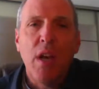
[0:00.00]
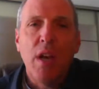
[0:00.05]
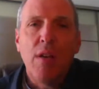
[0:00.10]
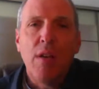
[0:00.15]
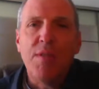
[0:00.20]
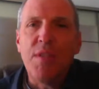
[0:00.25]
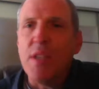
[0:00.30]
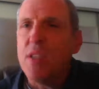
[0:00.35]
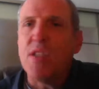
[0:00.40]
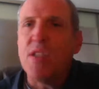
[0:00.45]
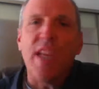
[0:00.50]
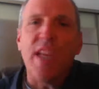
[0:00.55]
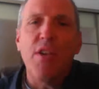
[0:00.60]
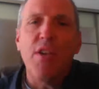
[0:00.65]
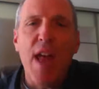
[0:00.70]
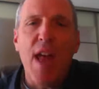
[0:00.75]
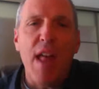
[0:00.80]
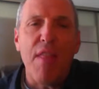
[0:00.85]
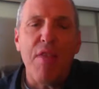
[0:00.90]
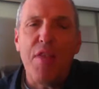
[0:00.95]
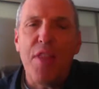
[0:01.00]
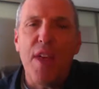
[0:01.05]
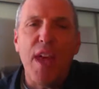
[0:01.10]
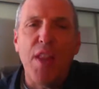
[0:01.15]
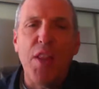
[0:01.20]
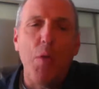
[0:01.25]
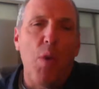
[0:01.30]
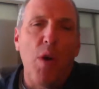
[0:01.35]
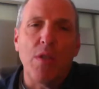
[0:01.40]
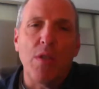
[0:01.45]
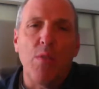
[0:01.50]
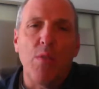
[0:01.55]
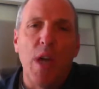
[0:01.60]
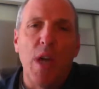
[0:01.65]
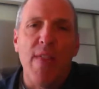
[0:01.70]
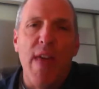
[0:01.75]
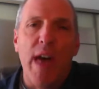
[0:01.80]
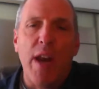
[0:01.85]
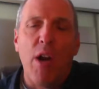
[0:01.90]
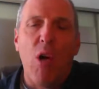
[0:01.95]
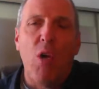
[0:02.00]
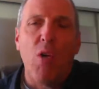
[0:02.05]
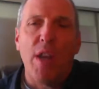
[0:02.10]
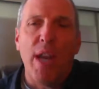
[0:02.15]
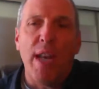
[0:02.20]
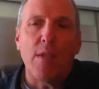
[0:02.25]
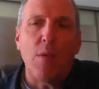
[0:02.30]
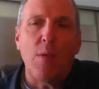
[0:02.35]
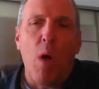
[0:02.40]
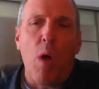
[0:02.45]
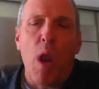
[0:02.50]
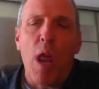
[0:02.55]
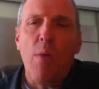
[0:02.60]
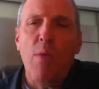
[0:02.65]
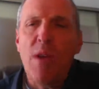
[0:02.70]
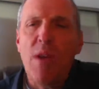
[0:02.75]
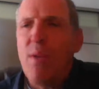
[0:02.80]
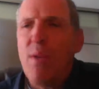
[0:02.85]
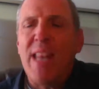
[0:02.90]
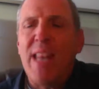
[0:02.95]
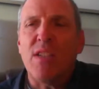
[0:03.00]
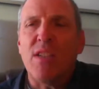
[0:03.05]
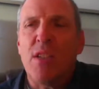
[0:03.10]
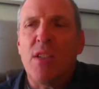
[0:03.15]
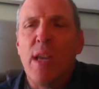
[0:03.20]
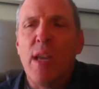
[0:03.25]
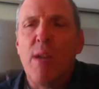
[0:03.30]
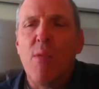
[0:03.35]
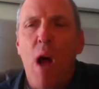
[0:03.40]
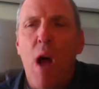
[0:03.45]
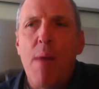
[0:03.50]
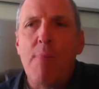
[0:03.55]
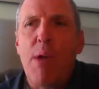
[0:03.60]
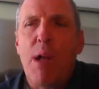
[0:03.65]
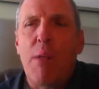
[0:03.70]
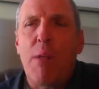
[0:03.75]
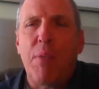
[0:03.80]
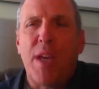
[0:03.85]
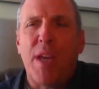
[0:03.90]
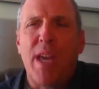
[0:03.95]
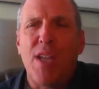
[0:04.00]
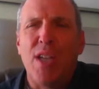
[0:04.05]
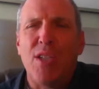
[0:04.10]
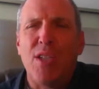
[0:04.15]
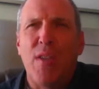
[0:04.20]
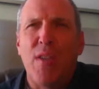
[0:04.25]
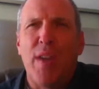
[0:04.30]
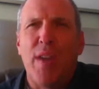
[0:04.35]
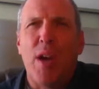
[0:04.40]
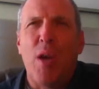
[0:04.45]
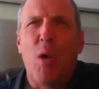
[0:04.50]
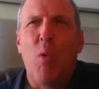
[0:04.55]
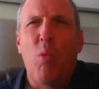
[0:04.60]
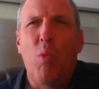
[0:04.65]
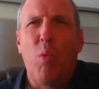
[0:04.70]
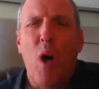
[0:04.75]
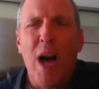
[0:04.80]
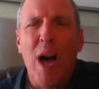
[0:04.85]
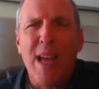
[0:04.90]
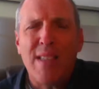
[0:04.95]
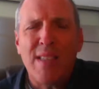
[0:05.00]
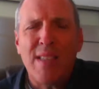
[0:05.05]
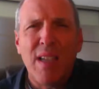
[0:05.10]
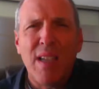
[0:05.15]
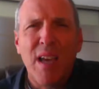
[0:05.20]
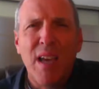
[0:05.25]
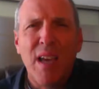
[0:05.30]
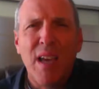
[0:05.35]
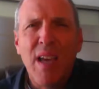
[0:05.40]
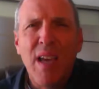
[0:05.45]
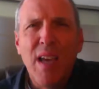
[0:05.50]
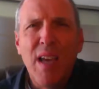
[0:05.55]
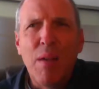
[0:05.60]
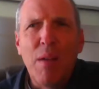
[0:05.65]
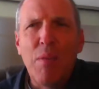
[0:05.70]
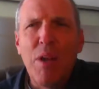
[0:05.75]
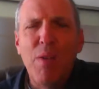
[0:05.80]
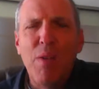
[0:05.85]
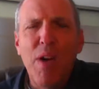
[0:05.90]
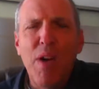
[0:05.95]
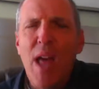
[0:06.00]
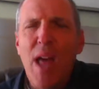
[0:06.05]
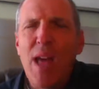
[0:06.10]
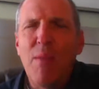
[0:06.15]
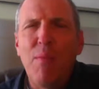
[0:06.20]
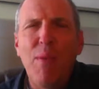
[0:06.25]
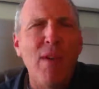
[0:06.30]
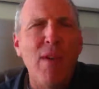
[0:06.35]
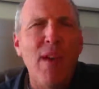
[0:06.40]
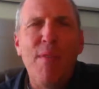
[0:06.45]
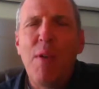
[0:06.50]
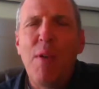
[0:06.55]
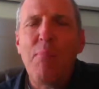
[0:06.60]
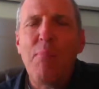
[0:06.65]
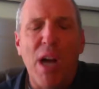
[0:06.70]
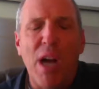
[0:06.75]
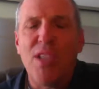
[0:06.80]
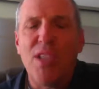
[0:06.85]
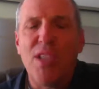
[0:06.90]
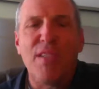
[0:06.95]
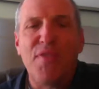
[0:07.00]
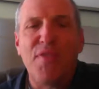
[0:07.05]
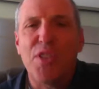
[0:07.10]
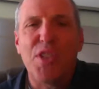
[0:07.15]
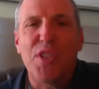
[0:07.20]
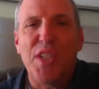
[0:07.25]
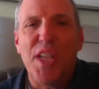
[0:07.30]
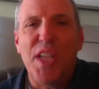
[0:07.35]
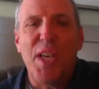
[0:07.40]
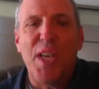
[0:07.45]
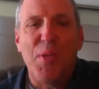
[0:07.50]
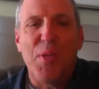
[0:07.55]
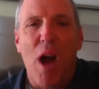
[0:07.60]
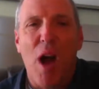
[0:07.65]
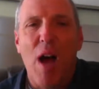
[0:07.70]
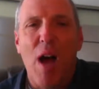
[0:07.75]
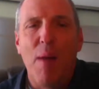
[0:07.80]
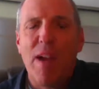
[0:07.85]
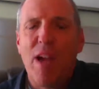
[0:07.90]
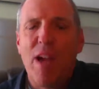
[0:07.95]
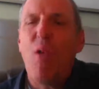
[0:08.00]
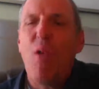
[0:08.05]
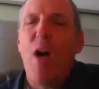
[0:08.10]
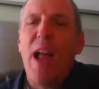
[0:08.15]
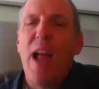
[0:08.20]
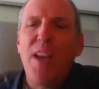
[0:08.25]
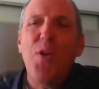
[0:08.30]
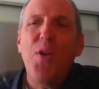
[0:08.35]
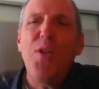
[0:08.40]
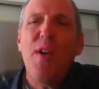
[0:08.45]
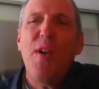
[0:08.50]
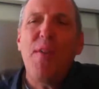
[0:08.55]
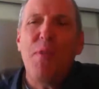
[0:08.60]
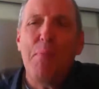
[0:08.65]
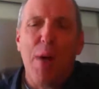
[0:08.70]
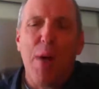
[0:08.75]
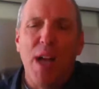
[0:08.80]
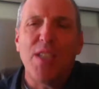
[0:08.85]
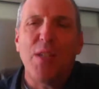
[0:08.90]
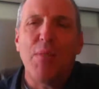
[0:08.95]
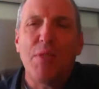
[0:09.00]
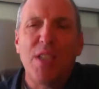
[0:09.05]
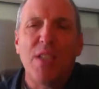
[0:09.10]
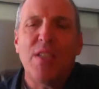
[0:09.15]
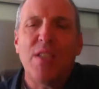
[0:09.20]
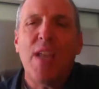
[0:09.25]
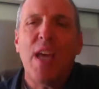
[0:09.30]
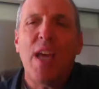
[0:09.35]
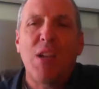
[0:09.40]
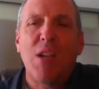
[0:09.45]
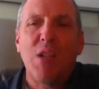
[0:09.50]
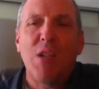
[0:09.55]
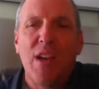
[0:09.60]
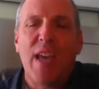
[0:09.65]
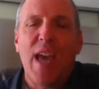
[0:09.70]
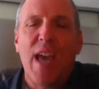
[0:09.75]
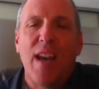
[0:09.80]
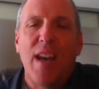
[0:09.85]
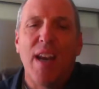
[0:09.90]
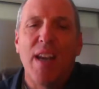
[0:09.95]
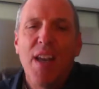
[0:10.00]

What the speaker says: this internet thing that wasn't really that old. And I said, well, we had a CD-ROM publication. And they go, what? We don't have a budget for CD-ROM. I go, well, I know you don't have a budget, but just take a look at it.